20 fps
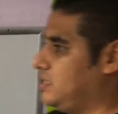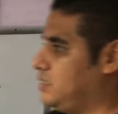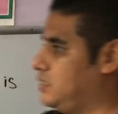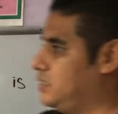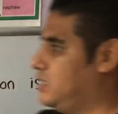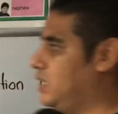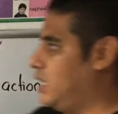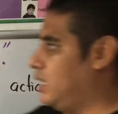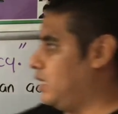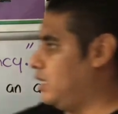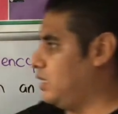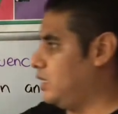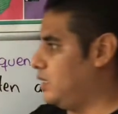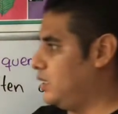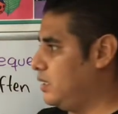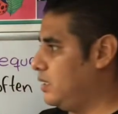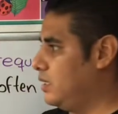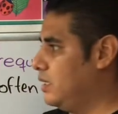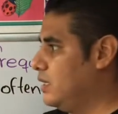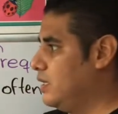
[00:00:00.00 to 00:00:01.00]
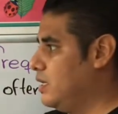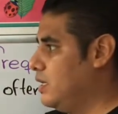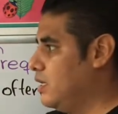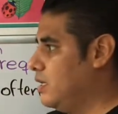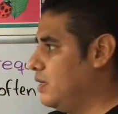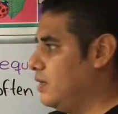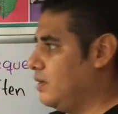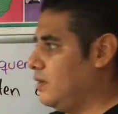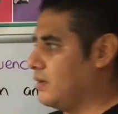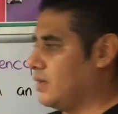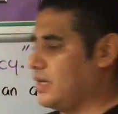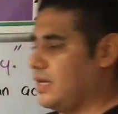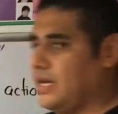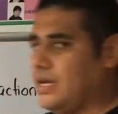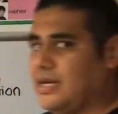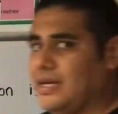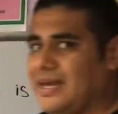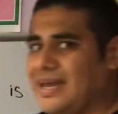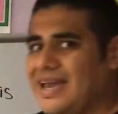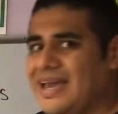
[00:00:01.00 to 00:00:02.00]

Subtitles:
done. Okay,